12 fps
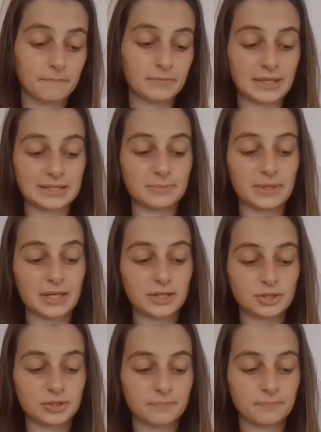Next
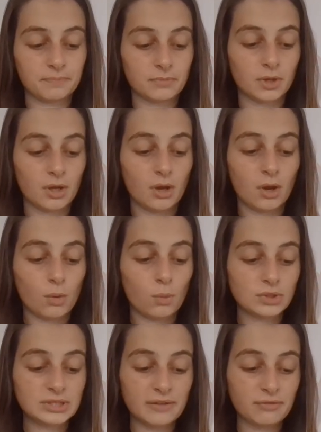page.
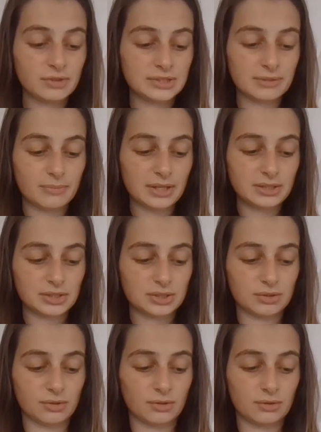Whatever is the matter,
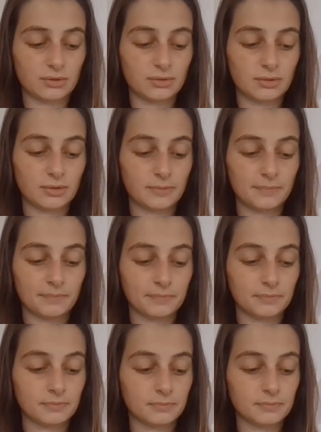son?
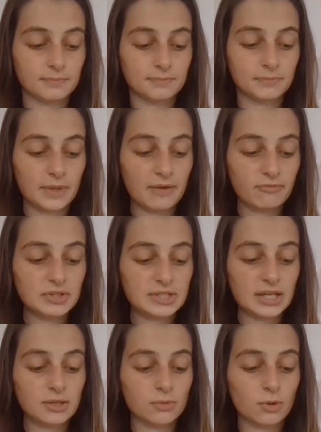Every
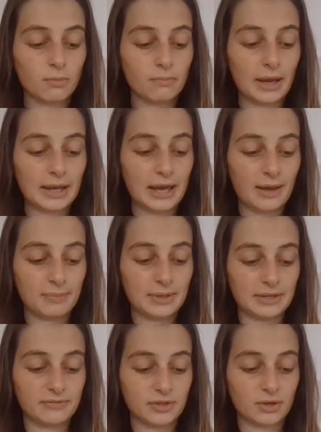day you come back
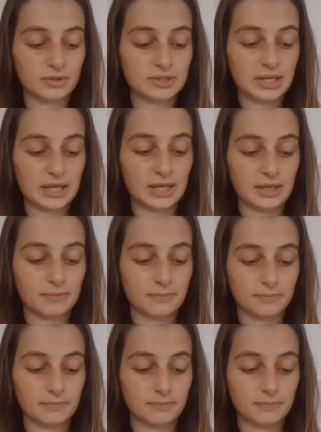happily for your tea.